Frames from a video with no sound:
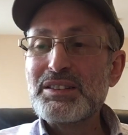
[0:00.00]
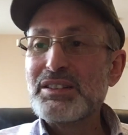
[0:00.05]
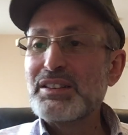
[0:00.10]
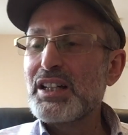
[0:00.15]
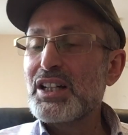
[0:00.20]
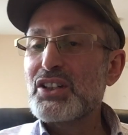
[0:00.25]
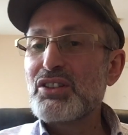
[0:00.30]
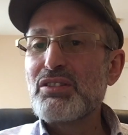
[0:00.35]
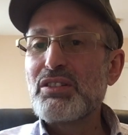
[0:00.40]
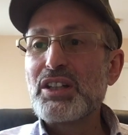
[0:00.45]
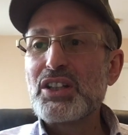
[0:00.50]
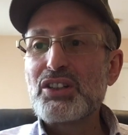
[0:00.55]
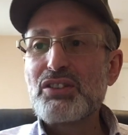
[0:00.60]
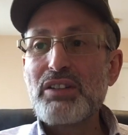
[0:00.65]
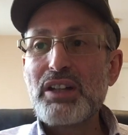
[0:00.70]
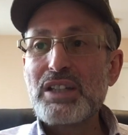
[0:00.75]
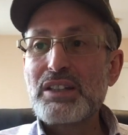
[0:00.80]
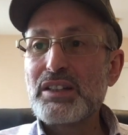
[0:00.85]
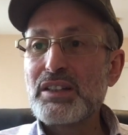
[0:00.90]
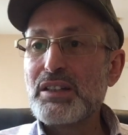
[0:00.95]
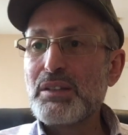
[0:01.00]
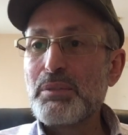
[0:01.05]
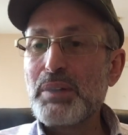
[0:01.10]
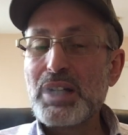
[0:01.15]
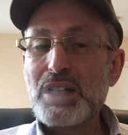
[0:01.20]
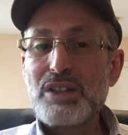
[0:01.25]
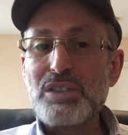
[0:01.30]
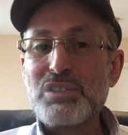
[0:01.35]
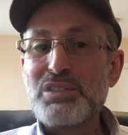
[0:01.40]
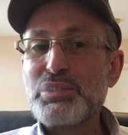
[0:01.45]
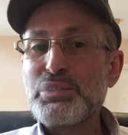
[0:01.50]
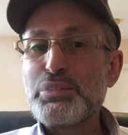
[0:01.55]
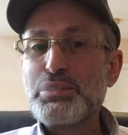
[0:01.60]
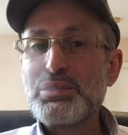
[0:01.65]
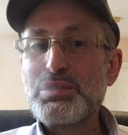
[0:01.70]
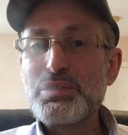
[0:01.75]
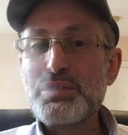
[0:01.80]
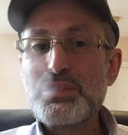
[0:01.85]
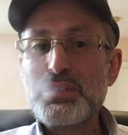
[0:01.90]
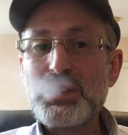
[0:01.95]
Naturally extracted tobacco.
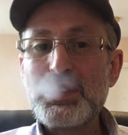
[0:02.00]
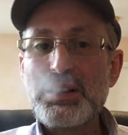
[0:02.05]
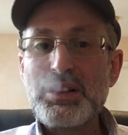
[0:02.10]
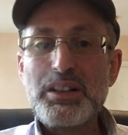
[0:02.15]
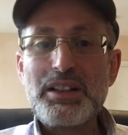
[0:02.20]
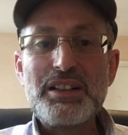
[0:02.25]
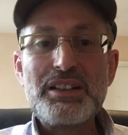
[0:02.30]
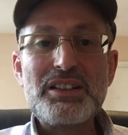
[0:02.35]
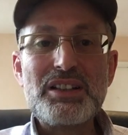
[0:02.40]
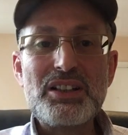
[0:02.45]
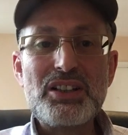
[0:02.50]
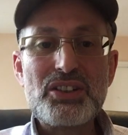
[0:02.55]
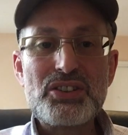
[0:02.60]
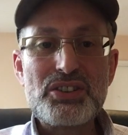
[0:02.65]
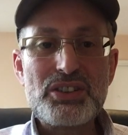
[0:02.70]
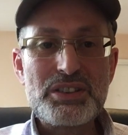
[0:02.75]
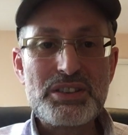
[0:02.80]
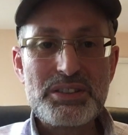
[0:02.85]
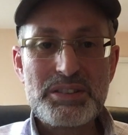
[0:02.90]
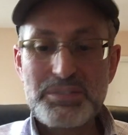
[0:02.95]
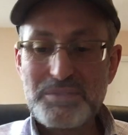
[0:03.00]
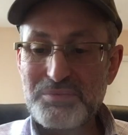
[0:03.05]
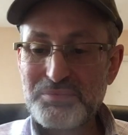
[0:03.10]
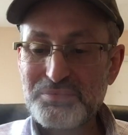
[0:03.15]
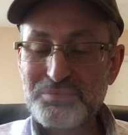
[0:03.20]
Delicious.